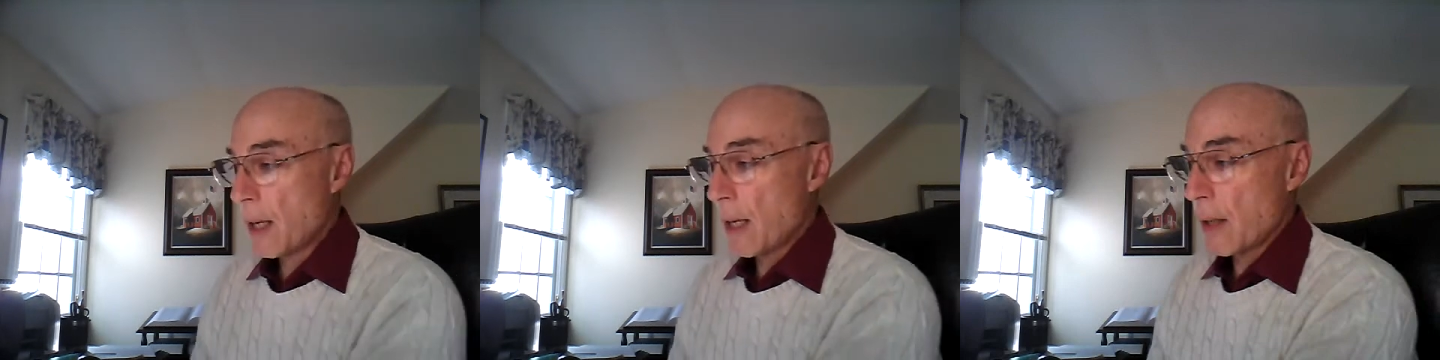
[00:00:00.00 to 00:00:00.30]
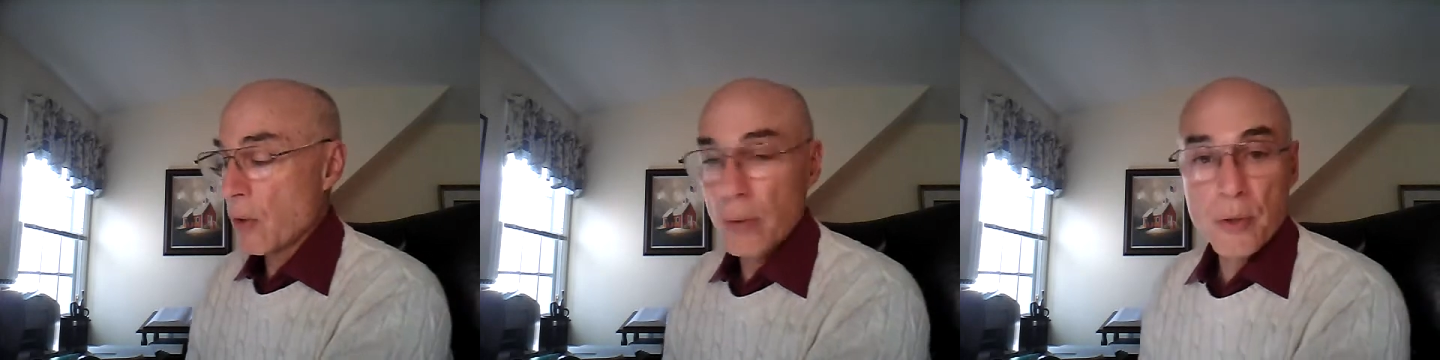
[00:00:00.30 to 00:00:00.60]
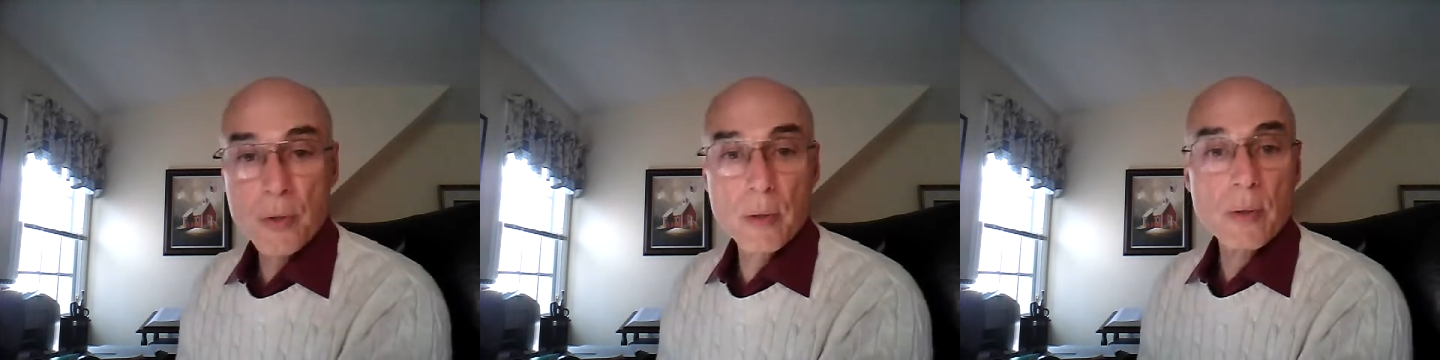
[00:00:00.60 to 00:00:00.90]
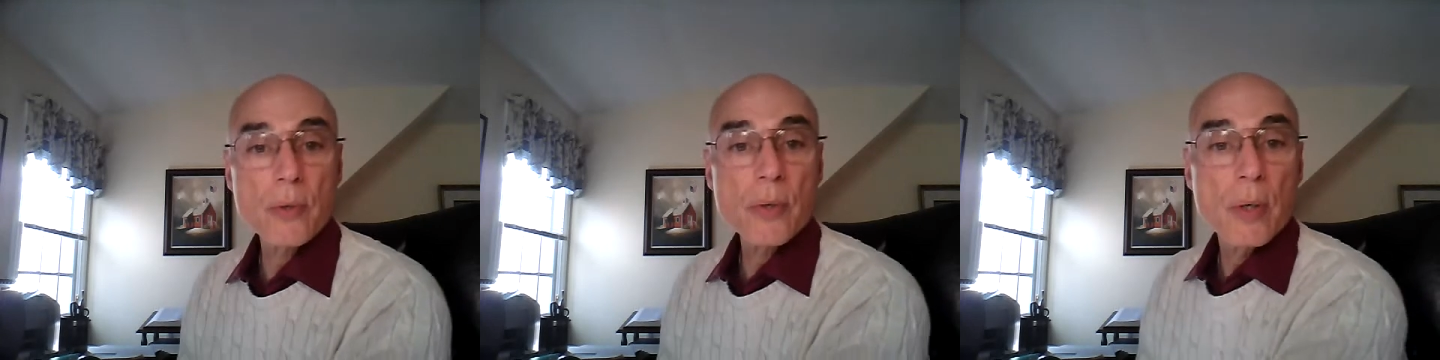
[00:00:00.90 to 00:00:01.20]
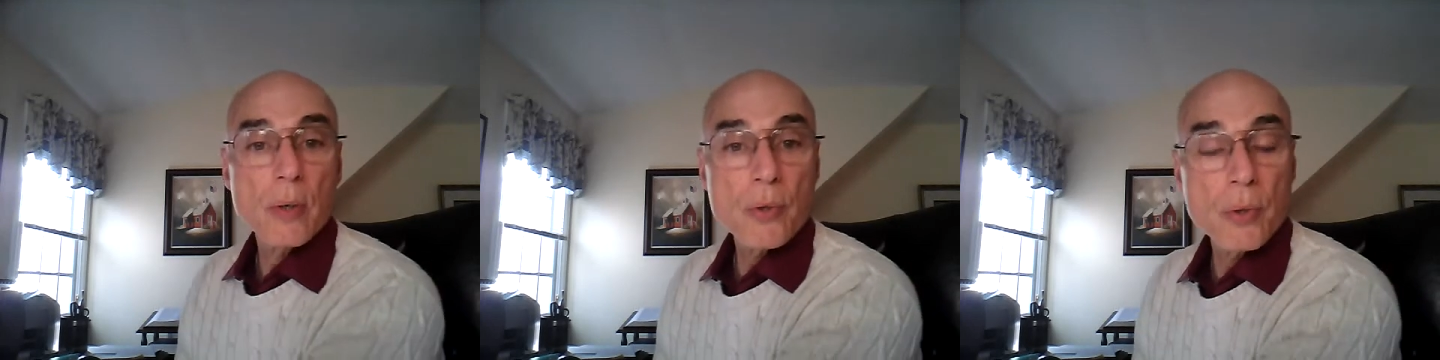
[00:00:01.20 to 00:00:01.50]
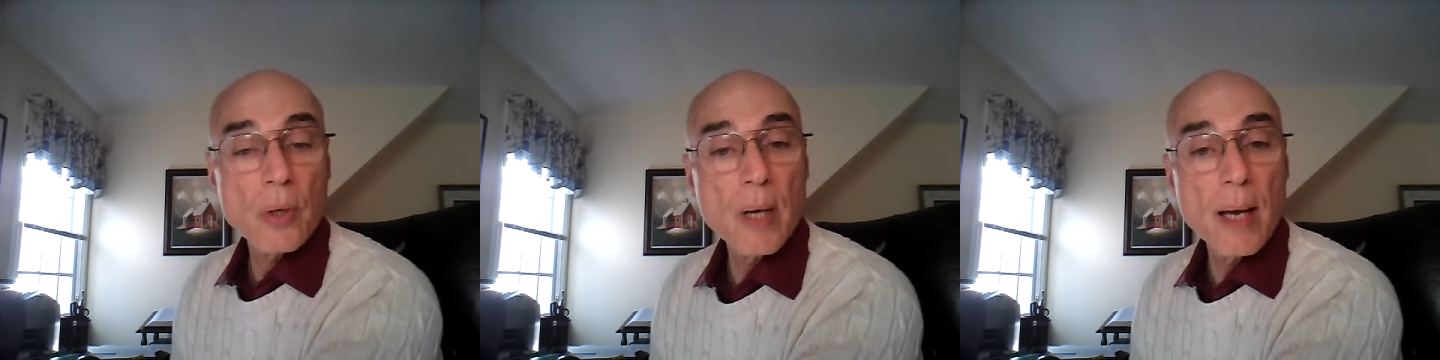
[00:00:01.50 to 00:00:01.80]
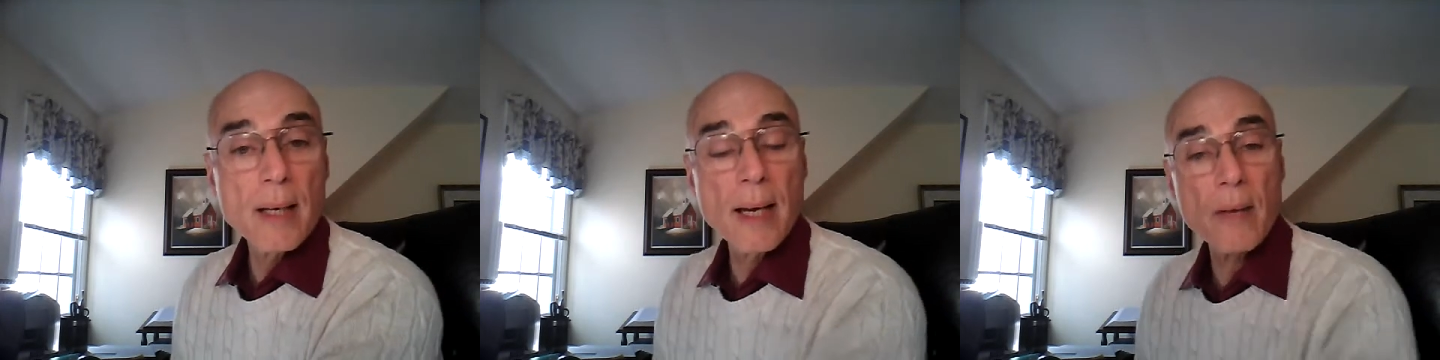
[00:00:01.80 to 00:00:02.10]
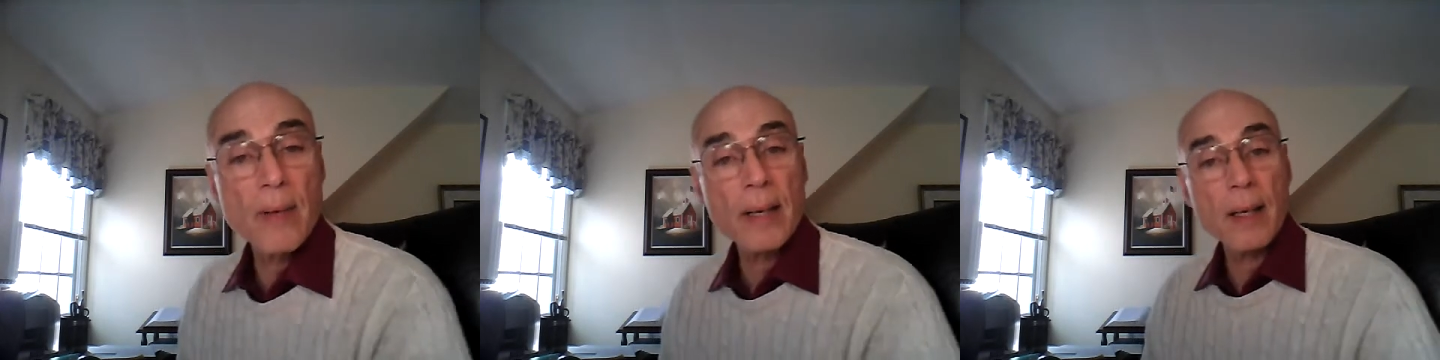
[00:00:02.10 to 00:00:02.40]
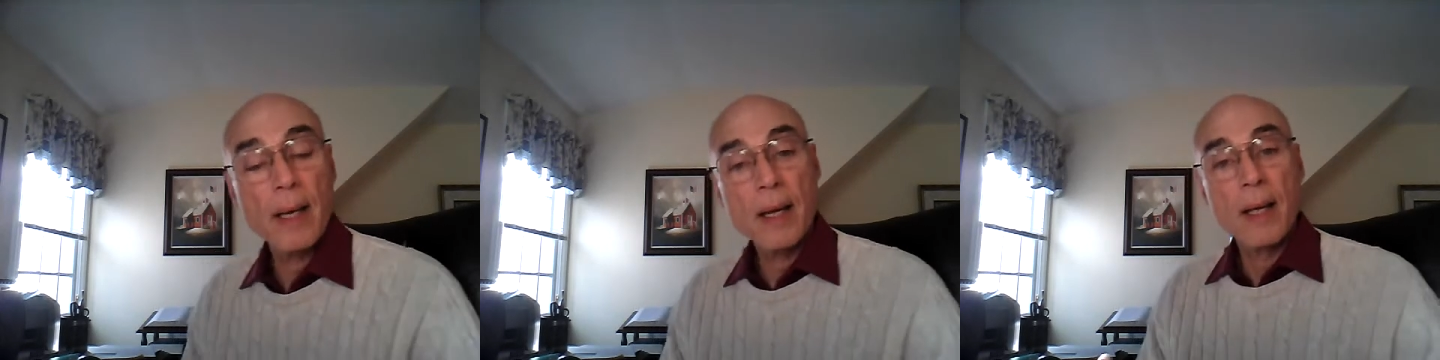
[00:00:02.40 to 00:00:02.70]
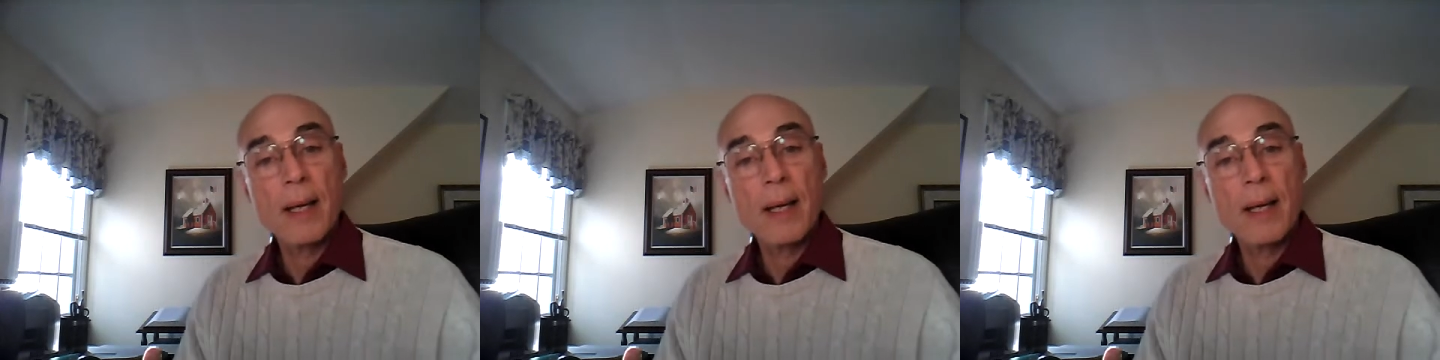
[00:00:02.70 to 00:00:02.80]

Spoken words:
And Christians should not have any